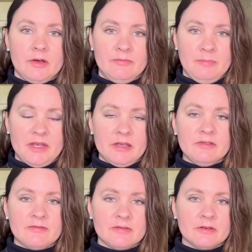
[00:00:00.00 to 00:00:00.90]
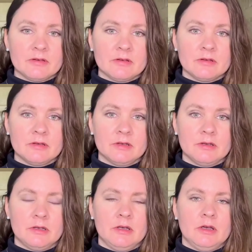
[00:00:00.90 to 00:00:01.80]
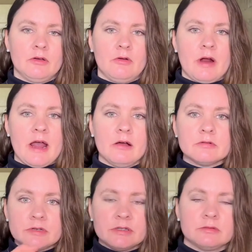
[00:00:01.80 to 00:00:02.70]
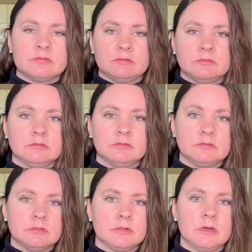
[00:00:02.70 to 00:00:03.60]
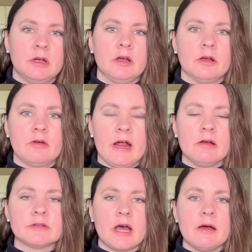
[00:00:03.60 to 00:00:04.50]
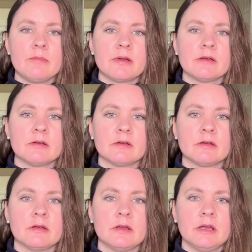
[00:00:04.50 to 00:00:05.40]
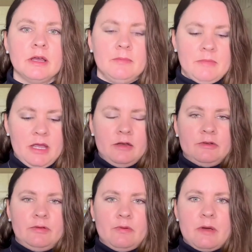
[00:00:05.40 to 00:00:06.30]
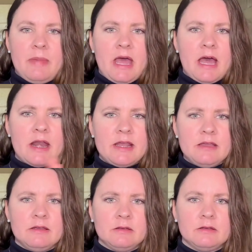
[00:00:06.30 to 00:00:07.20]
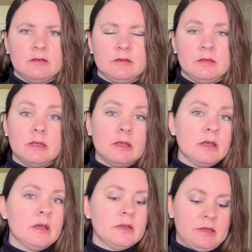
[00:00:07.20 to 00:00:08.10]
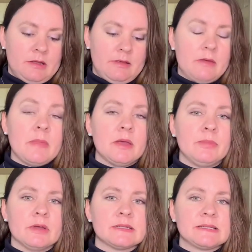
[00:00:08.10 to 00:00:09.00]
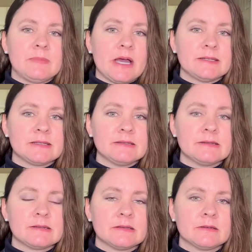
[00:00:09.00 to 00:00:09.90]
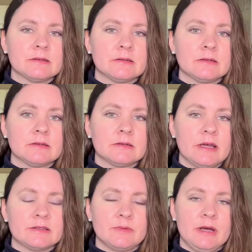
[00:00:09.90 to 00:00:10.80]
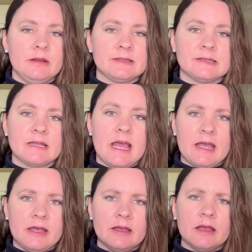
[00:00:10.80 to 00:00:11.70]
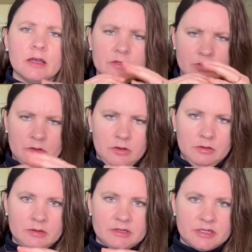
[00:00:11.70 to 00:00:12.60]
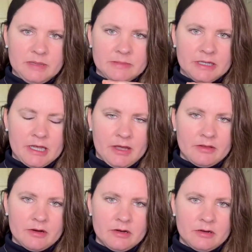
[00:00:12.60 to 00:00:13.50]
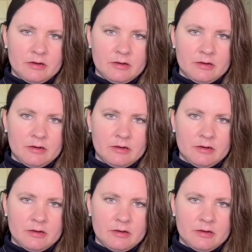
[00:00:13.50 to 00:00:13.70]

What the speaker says: of beef, ground up, made into a patty. They may put spices as well as an egg to hold the shape together.